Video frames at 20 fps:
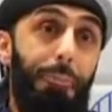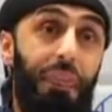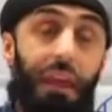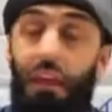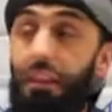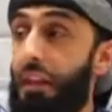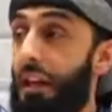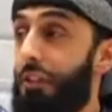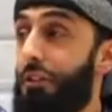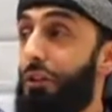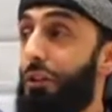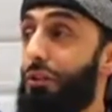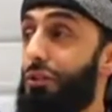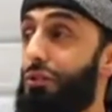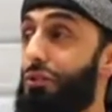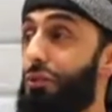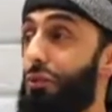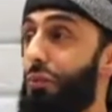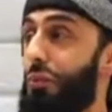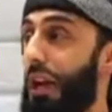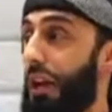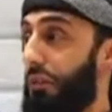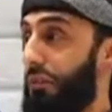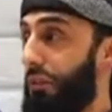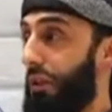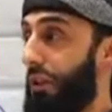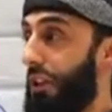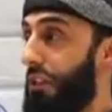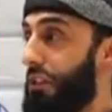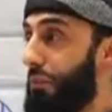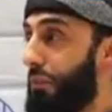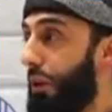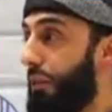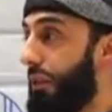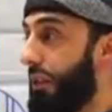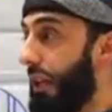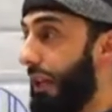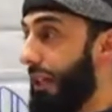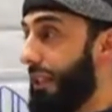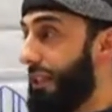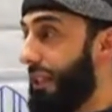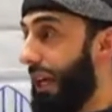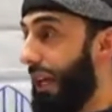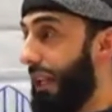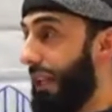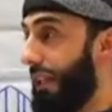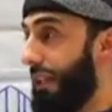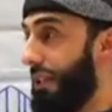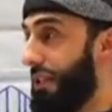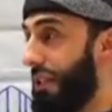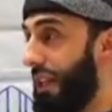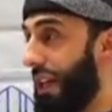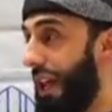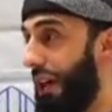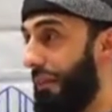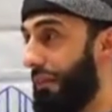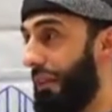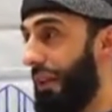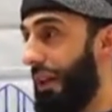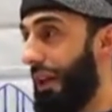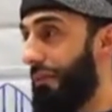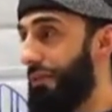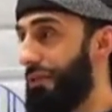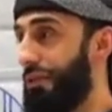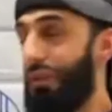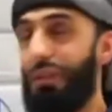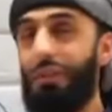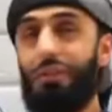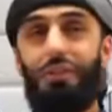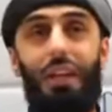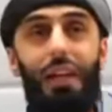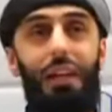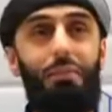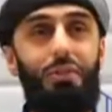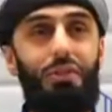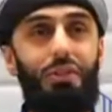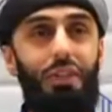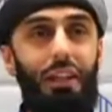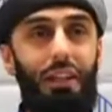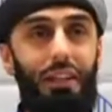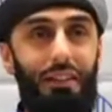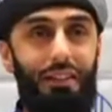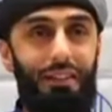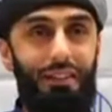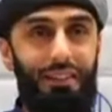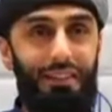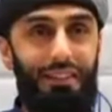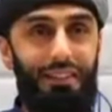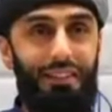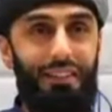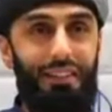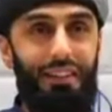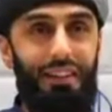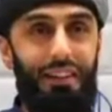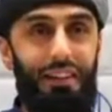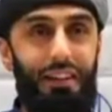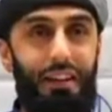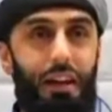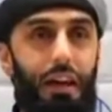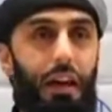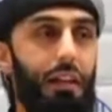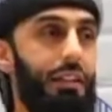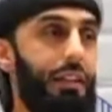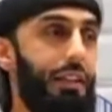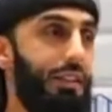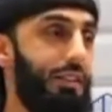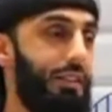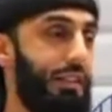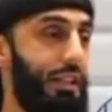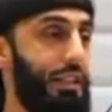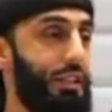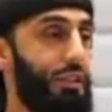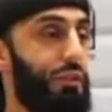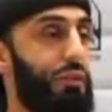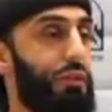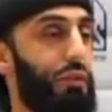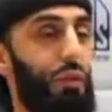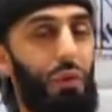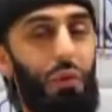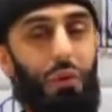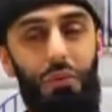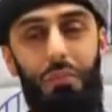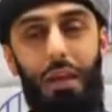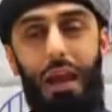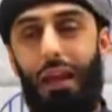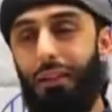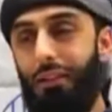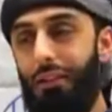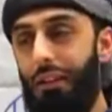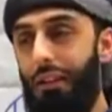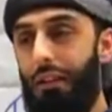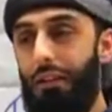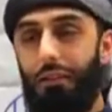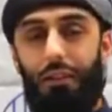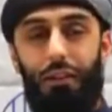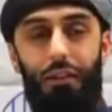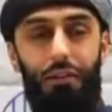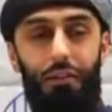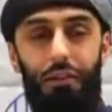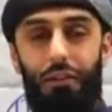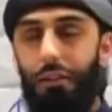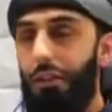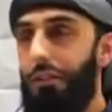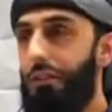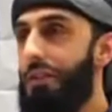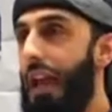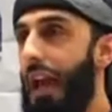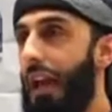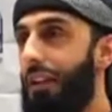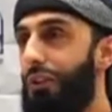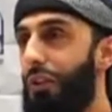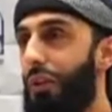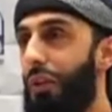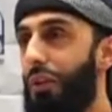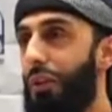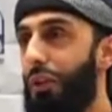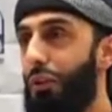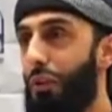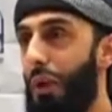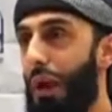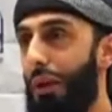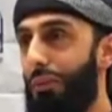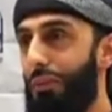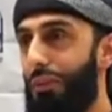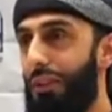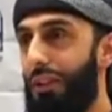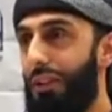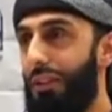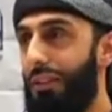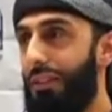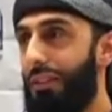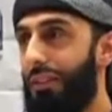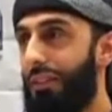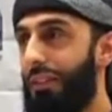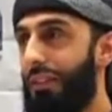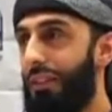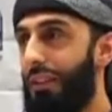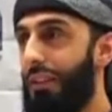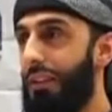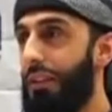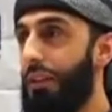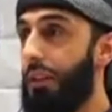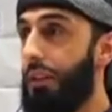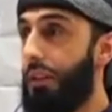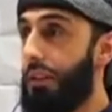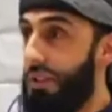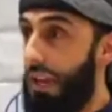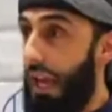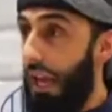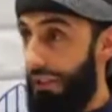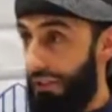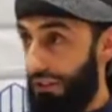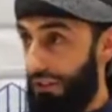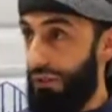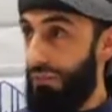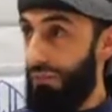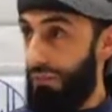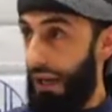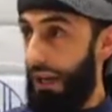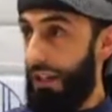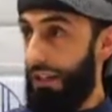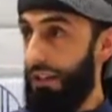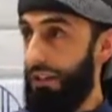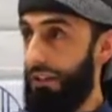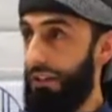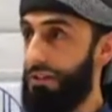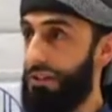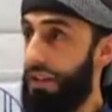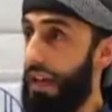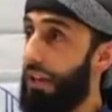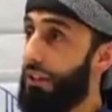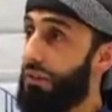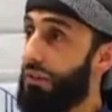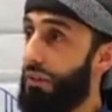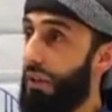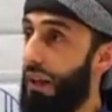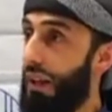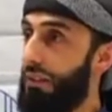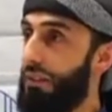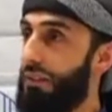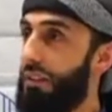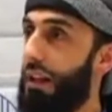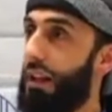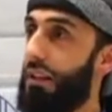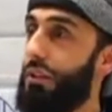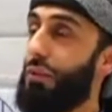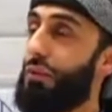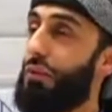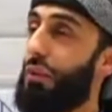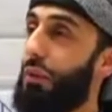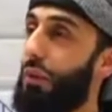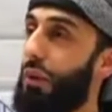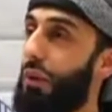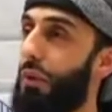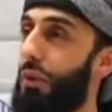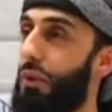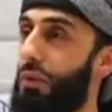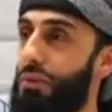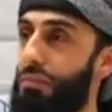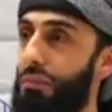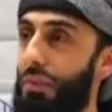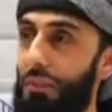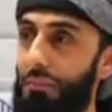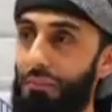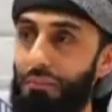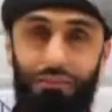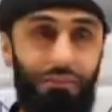Then not soon after this, Prophet Isa alayhi salam comes to the same scene and he sees 4 men dead on the ground. His ex-companion, his ex-friend, and those 3 horsemen.